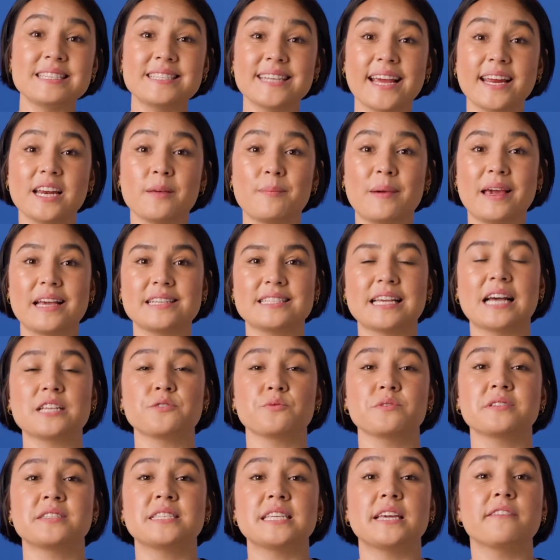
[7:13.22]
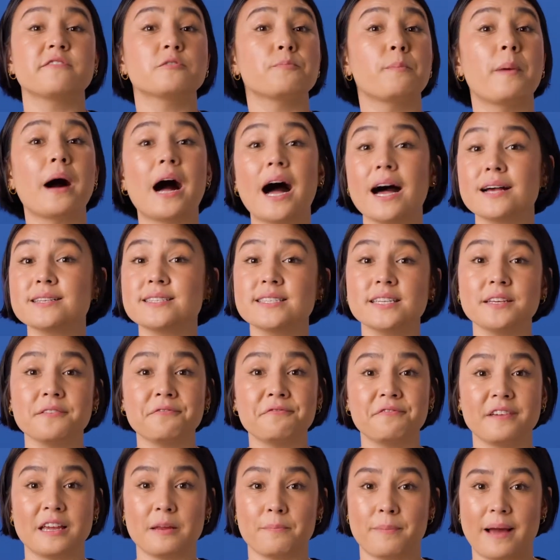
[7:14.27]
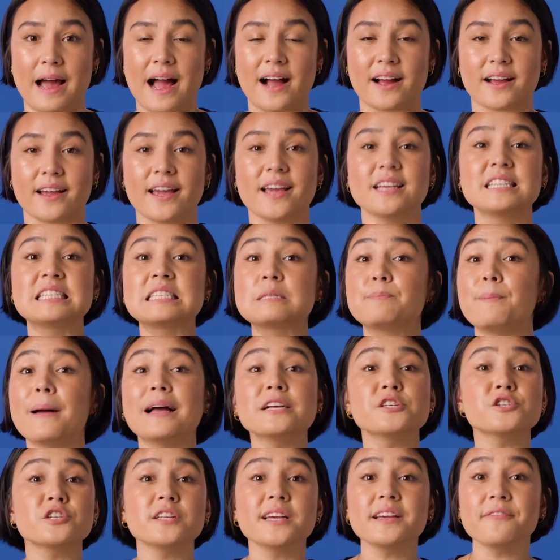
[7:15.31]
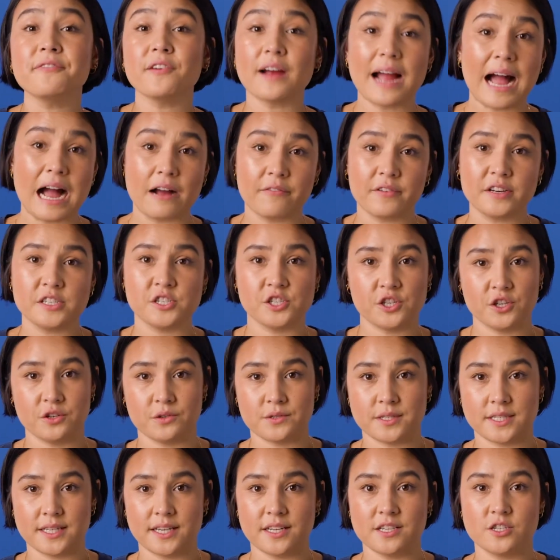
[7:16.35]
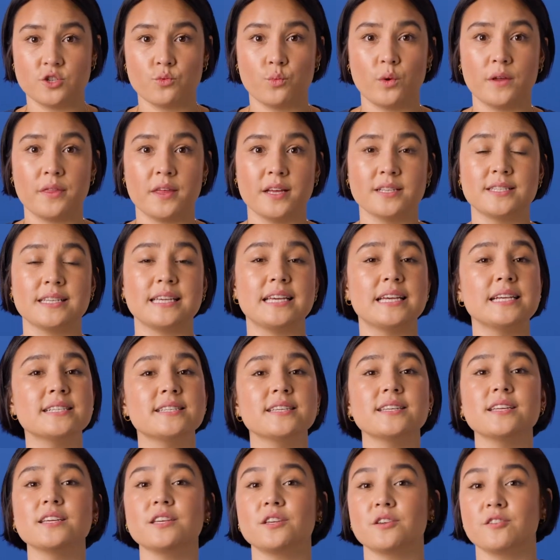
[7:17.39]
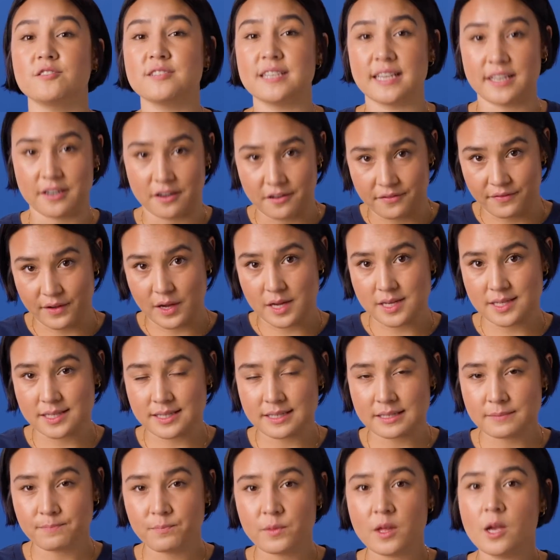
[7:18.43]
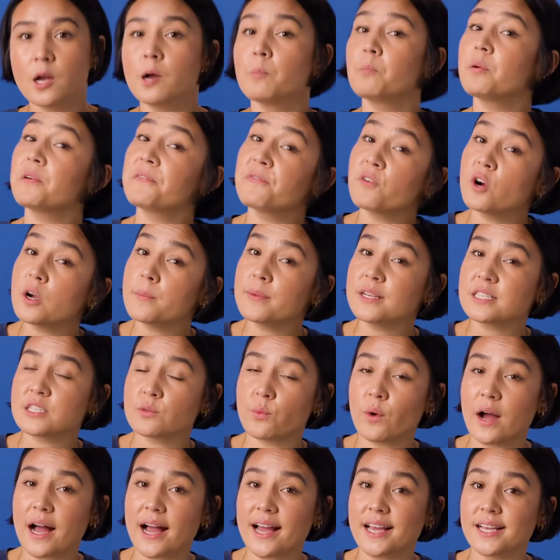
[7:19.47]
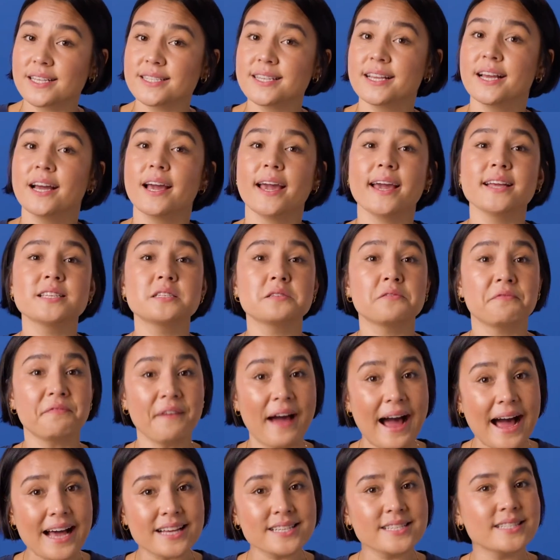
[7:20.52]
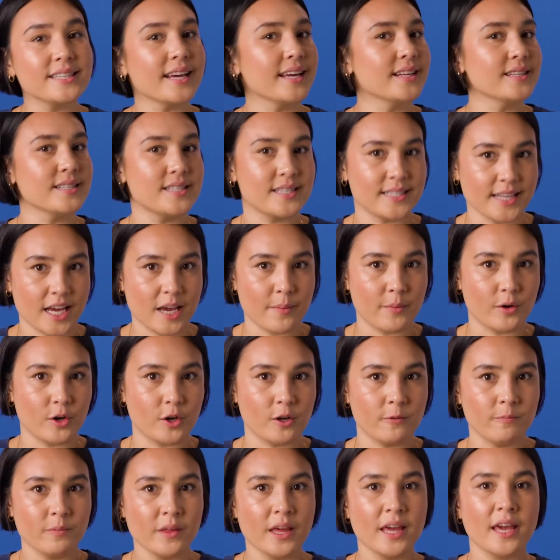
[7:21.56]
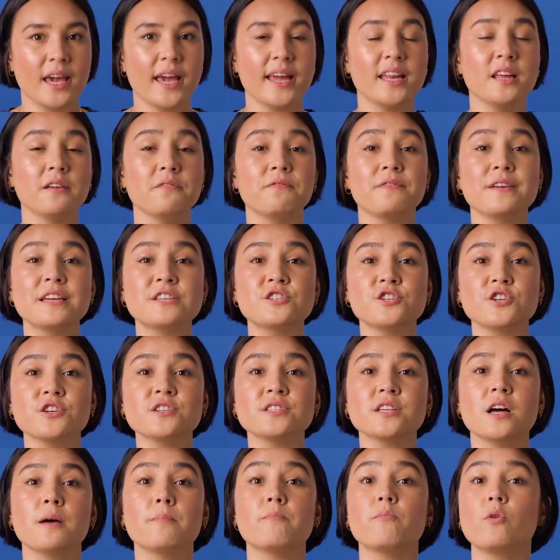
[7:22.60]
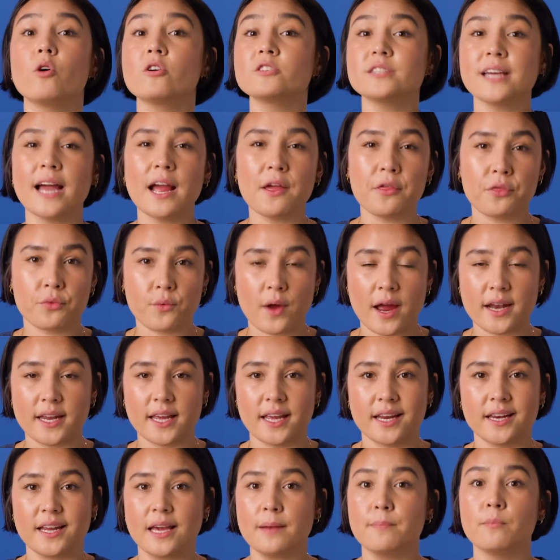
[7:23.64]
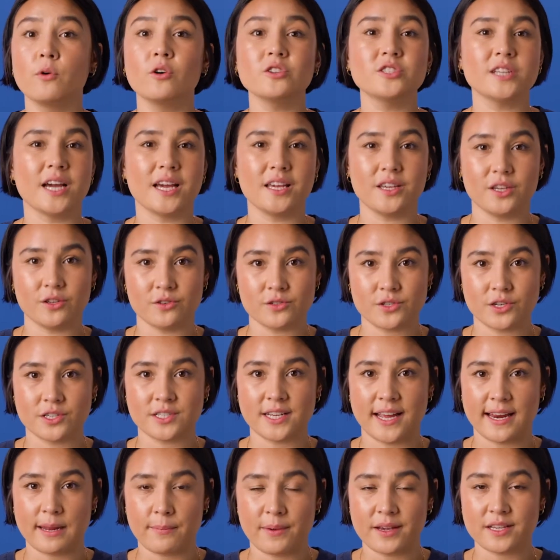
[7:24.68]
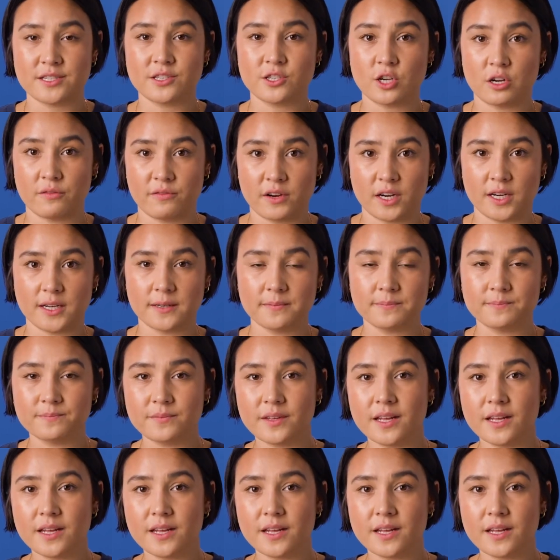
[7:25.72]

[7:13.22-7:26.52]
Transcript: database has received positive feedback, especially for average usage with its easy-to-use interface. Performance-wise, it's fast and stable, and it features a multi-threading and multi-user database server.